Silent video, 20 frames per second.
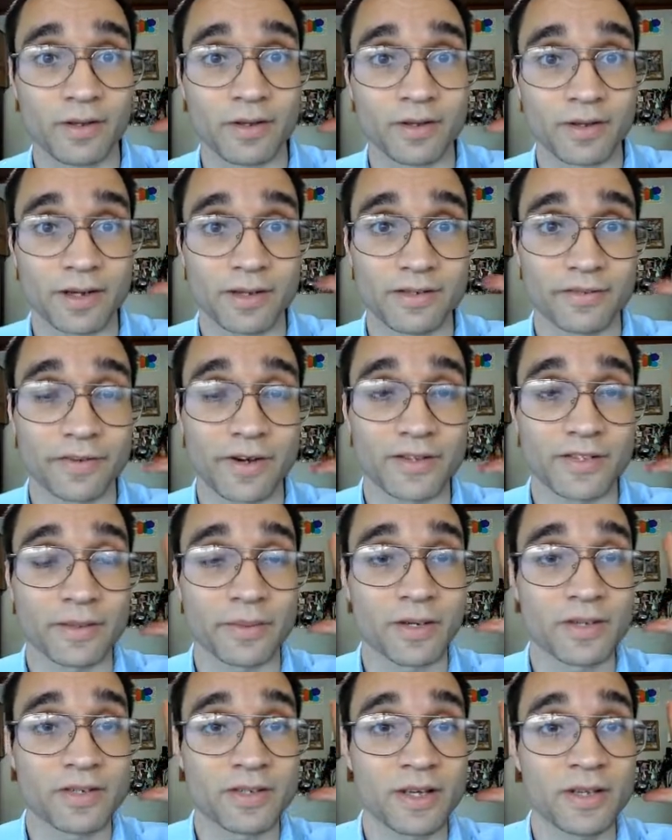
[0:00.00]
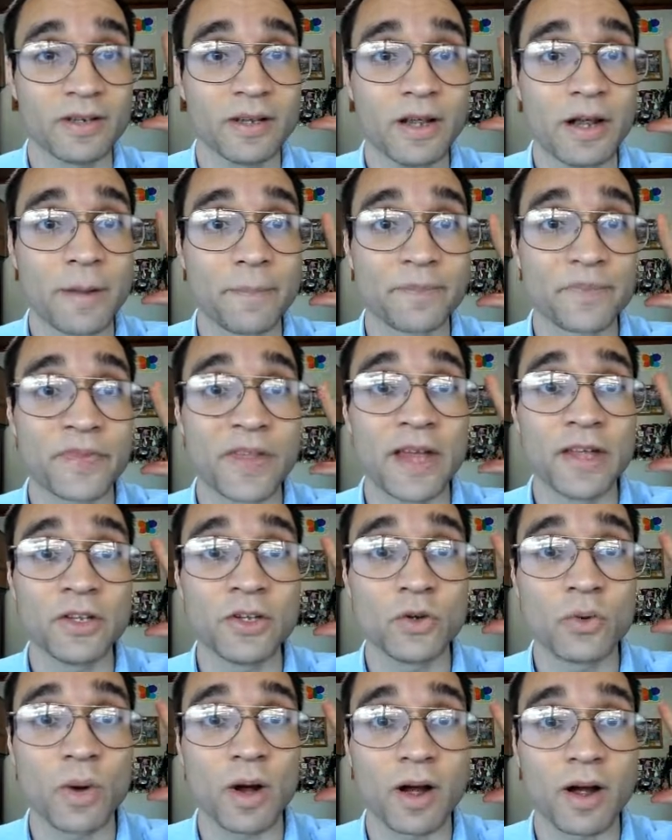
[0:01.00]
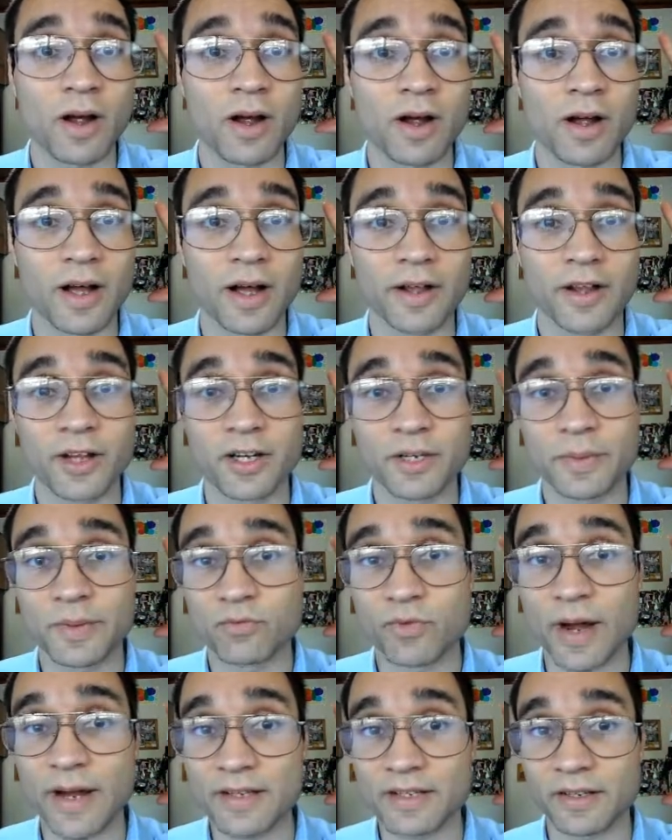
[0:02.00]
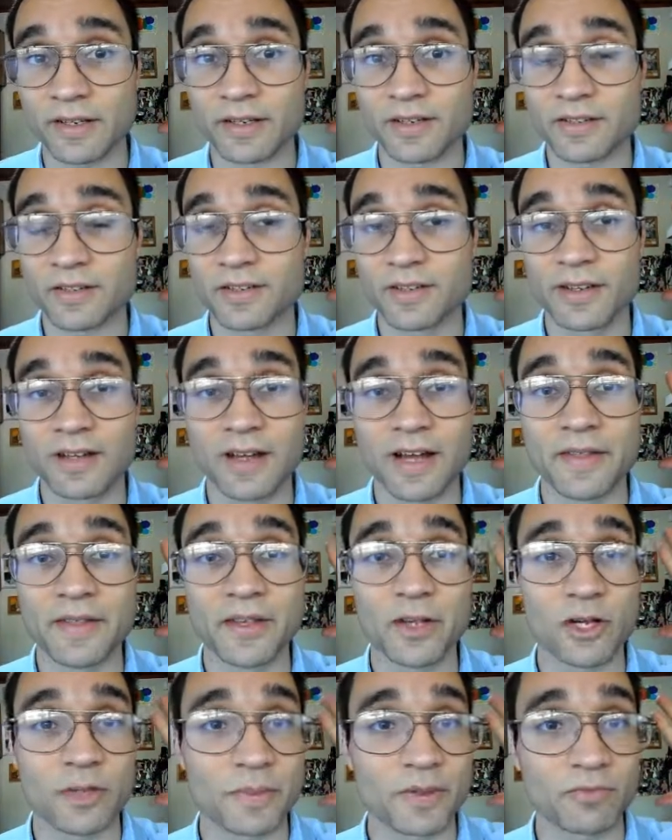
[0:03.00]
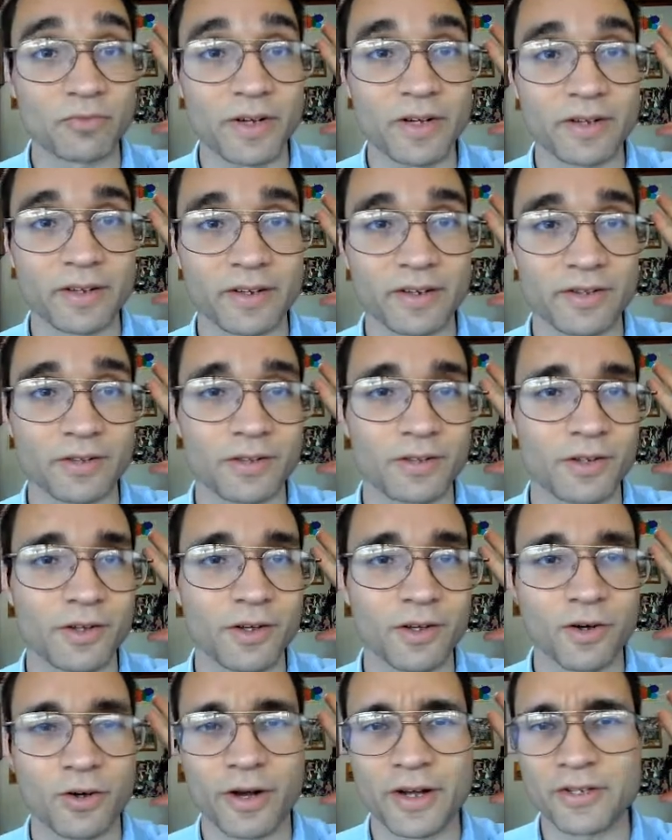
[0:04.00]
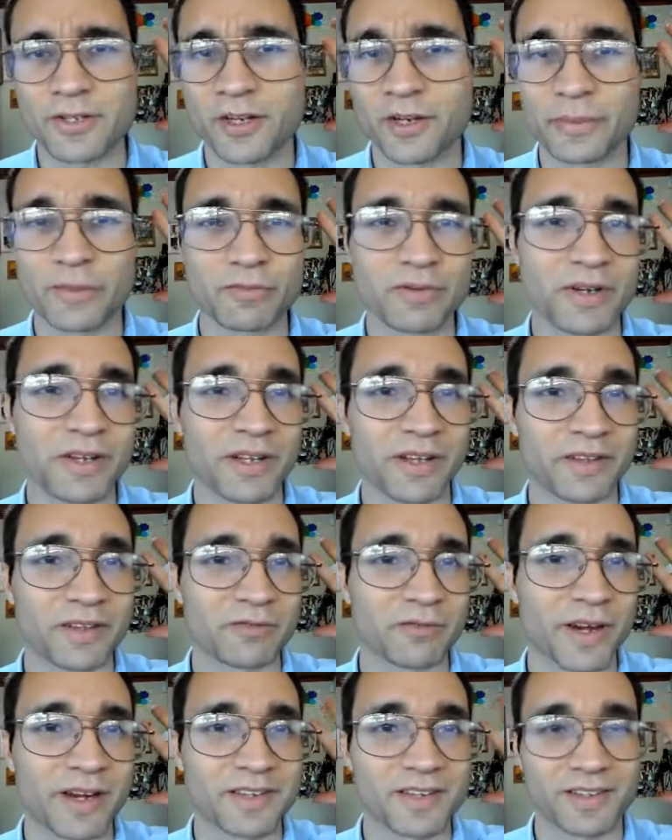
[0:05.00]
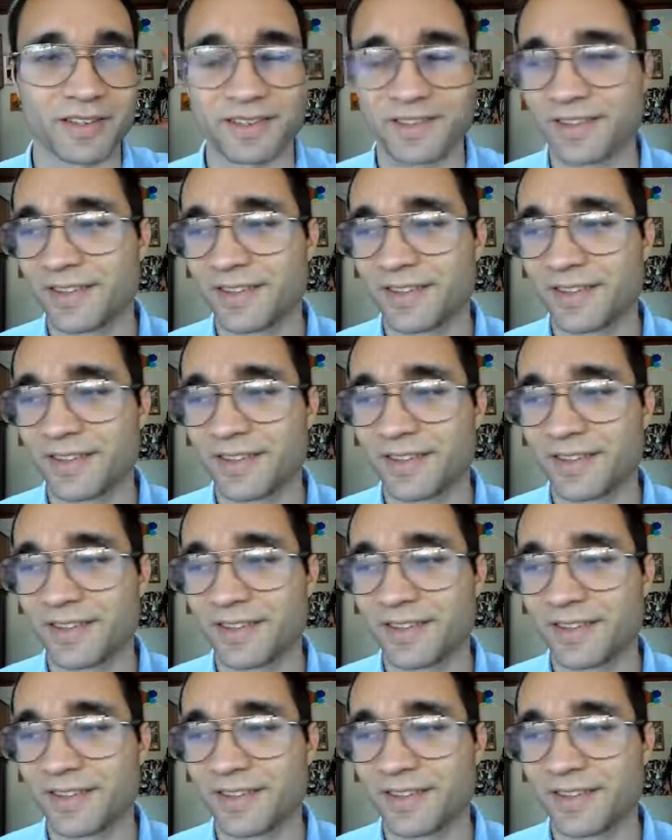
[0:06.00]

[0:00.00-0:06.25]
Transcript: as far as I'm concerned. Then you are uh, going to be writing it, and then you're going to be reading it. Or actually, going to be reading it, then writing it.